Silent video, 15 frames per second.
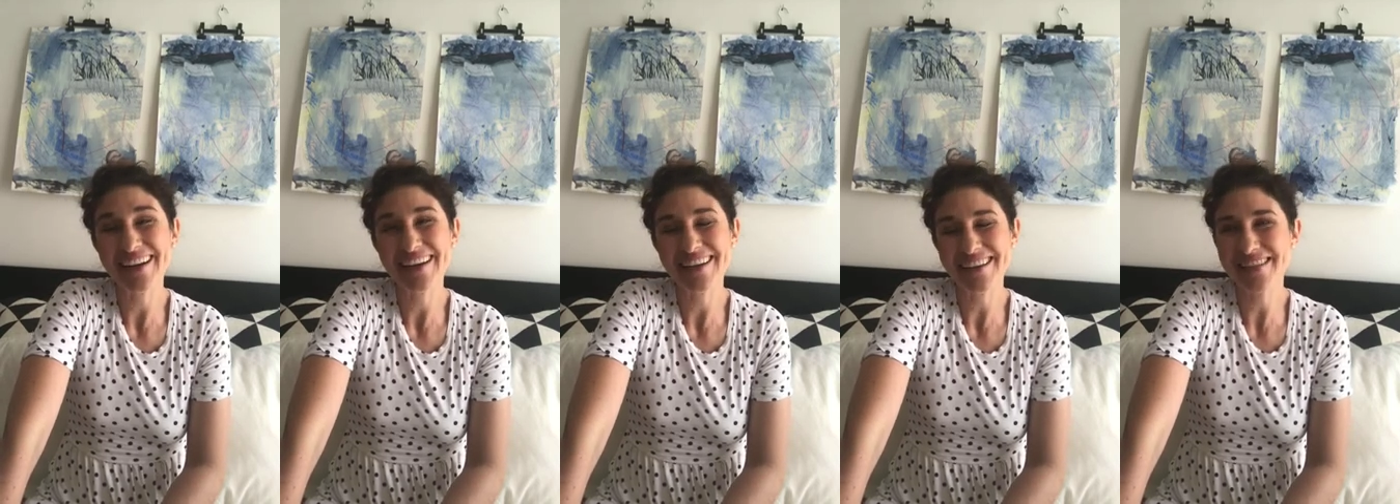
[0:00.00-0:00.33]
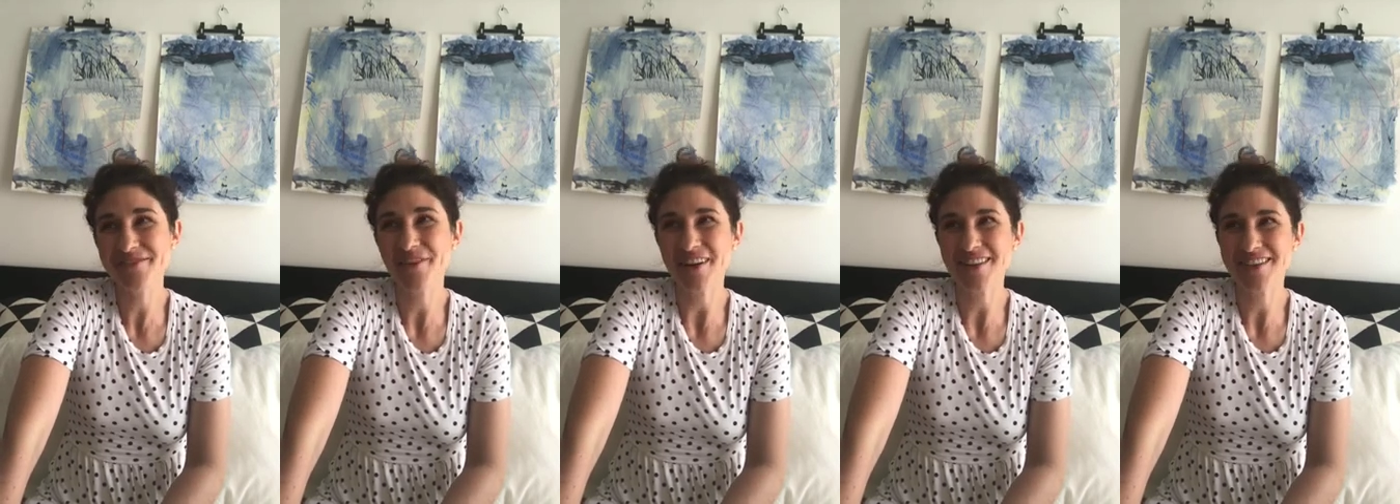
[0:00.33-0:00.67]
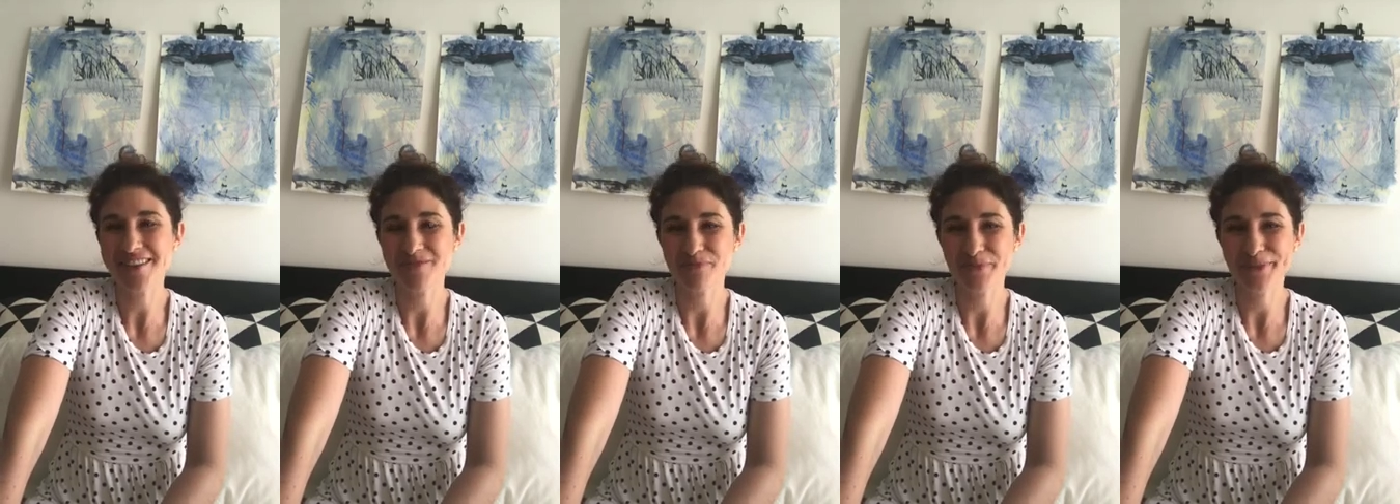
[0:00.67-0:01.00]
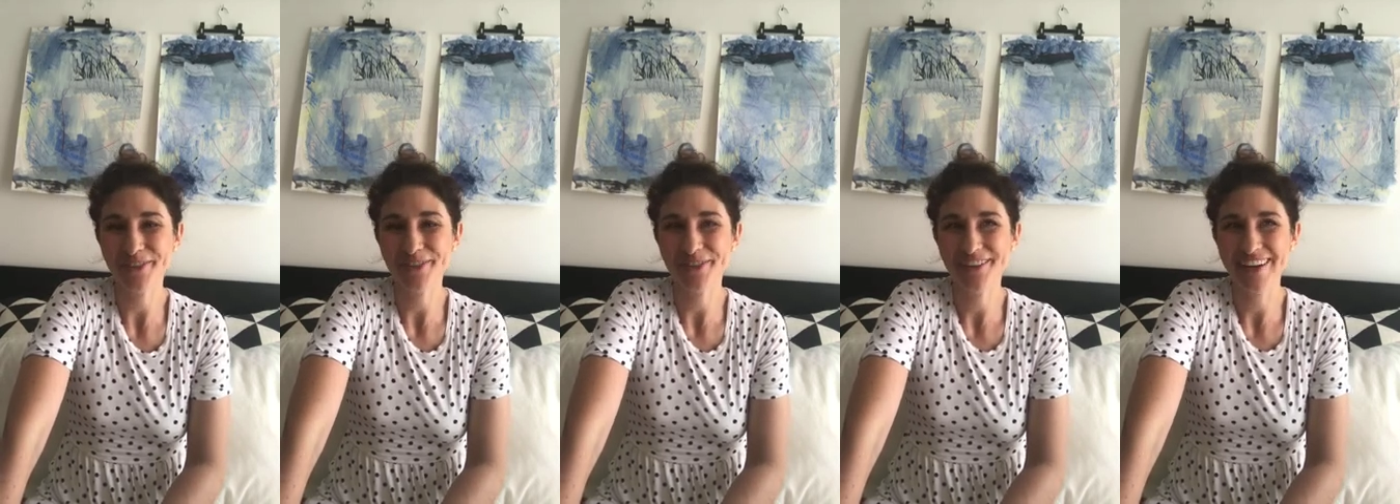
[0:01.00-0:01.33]
It's very
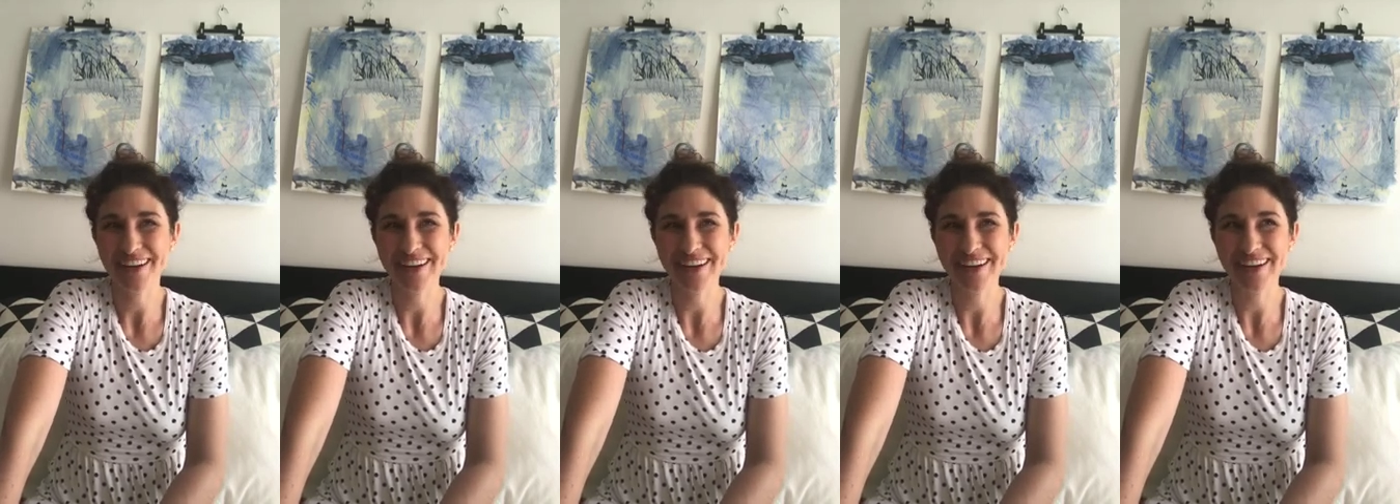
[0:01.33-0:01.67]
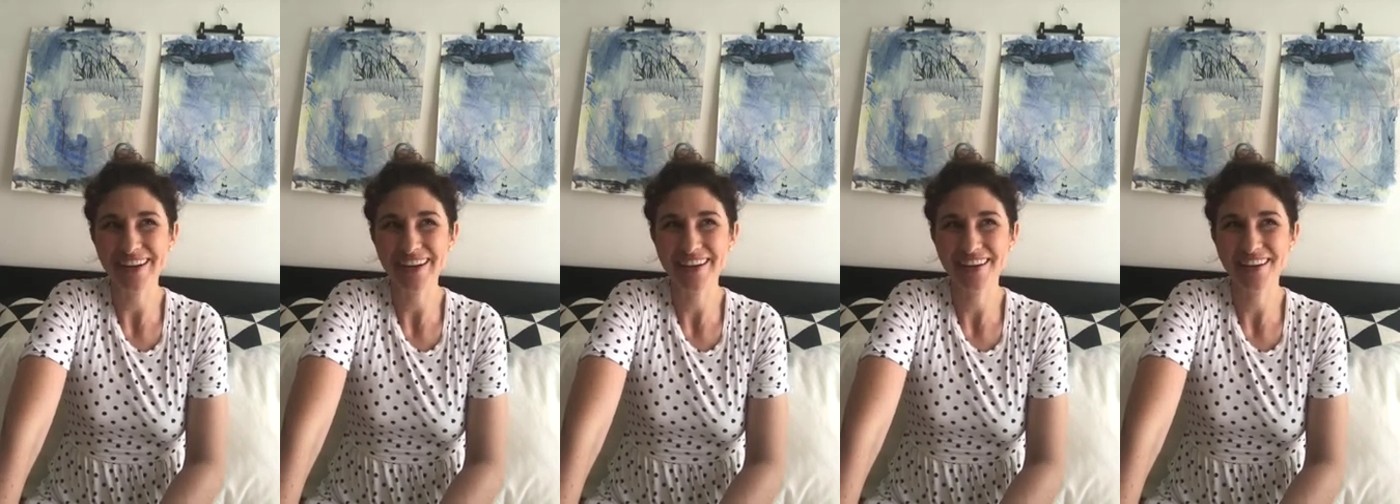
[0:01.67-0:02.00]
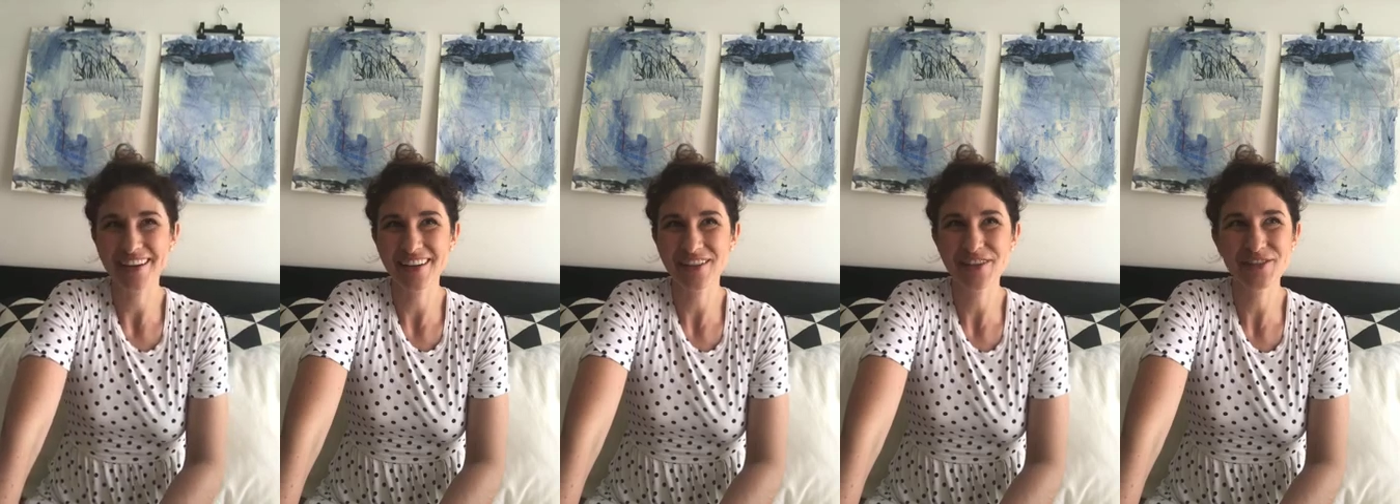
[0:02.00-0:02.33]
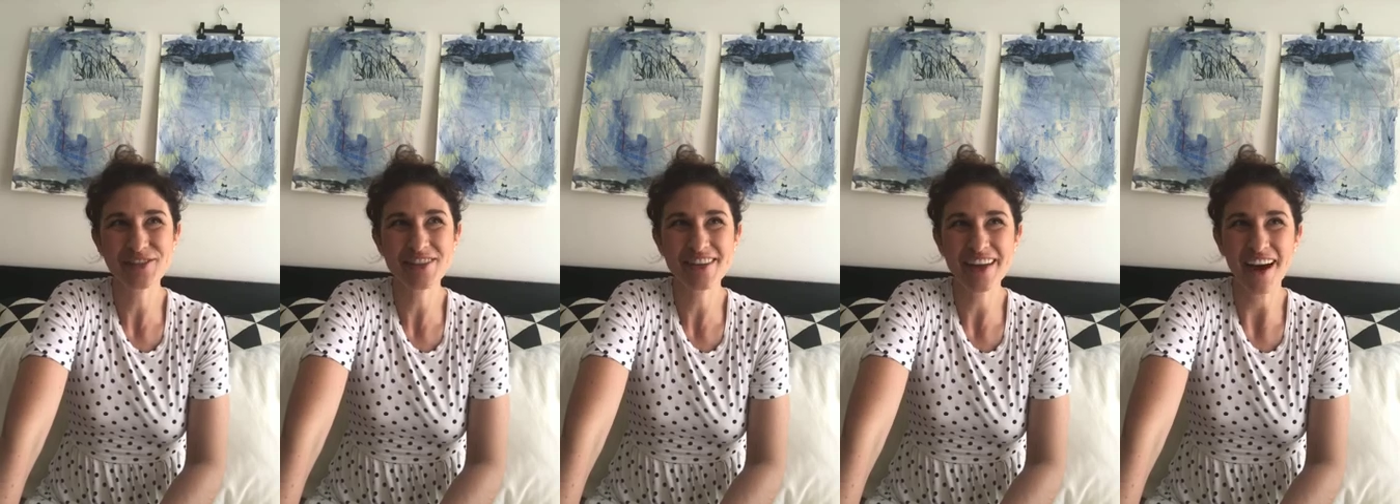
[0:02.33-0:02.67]
simple.
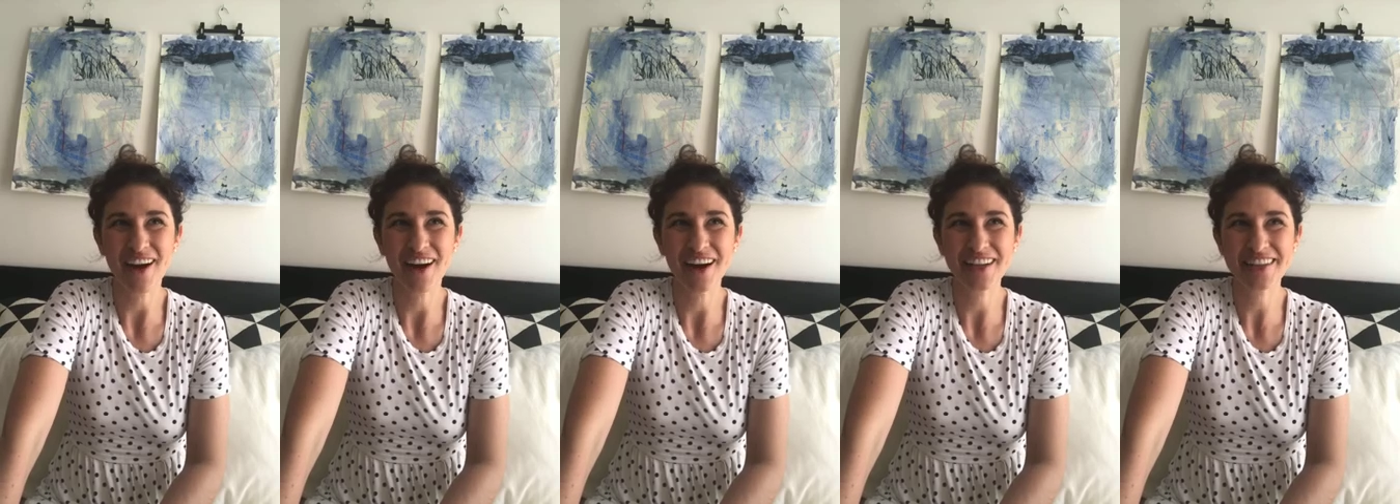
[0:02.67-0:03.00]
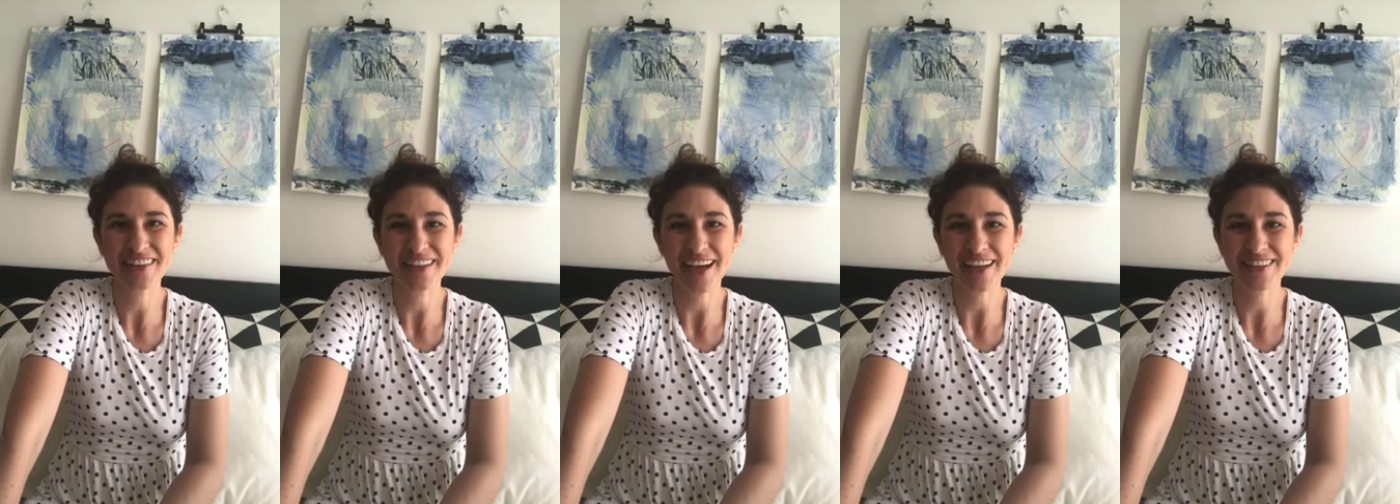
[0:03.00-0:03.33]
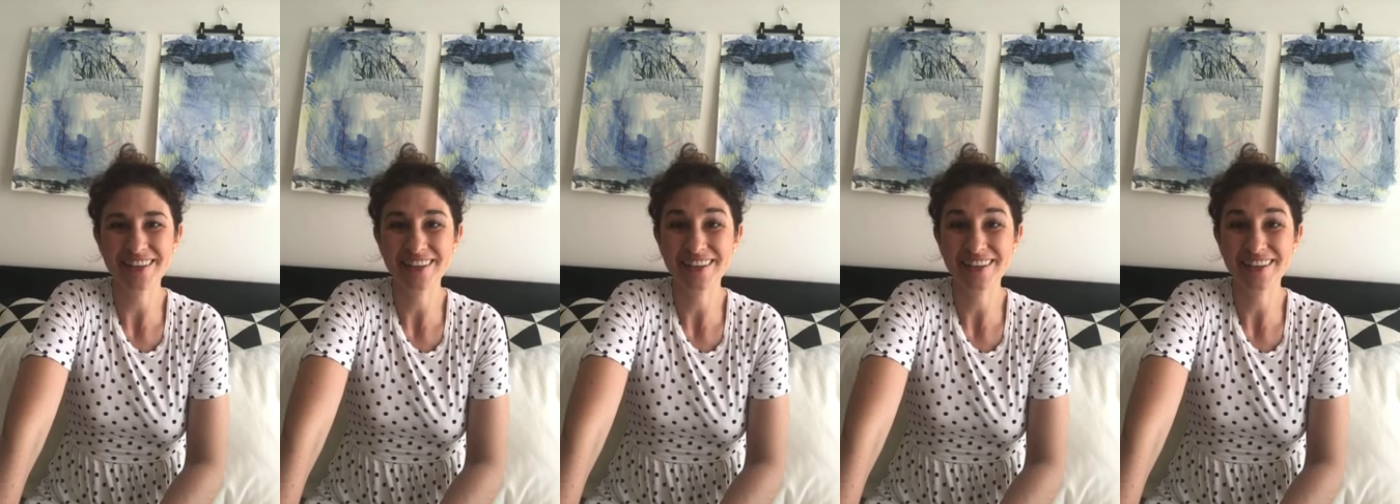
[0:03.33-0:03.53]
Choose the art that